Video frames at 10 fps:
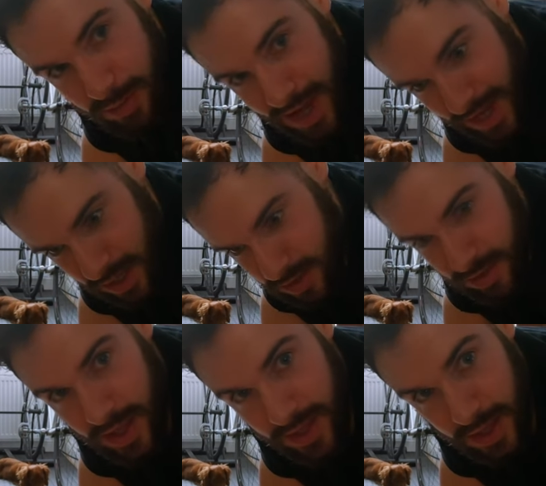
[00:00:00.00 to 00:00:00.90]
bag
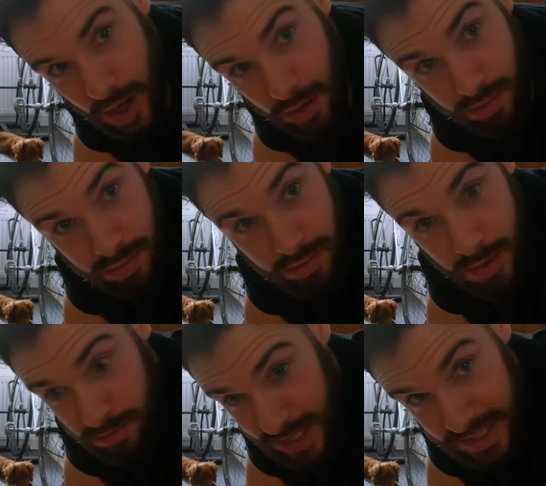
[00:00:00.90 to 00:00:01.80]
and then go.
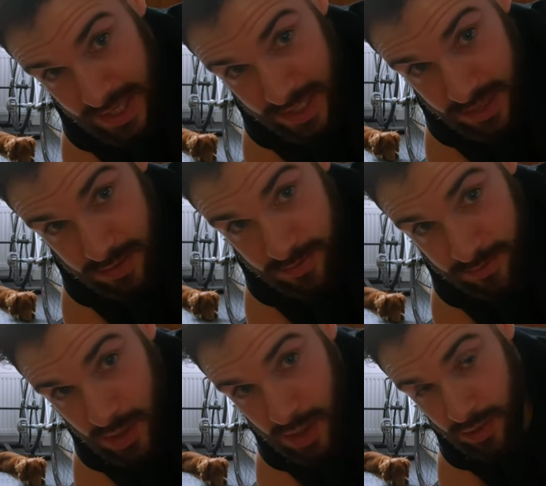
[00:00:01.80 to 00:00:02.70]
Make sense?
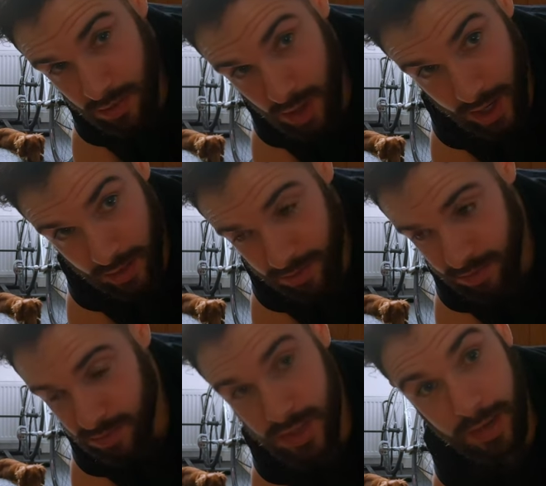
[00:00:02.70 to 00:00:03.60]
Right,
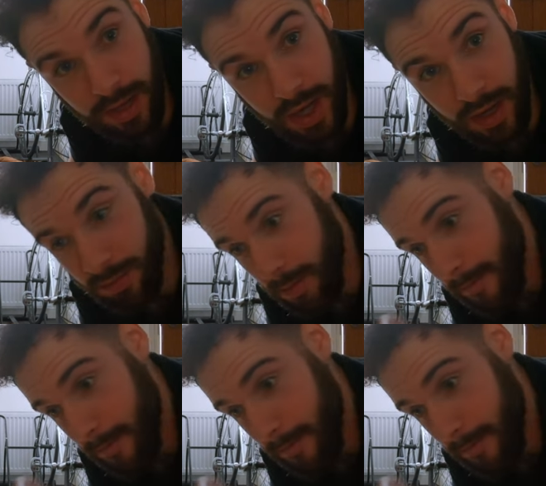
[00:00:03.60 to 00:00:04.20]
jump cut.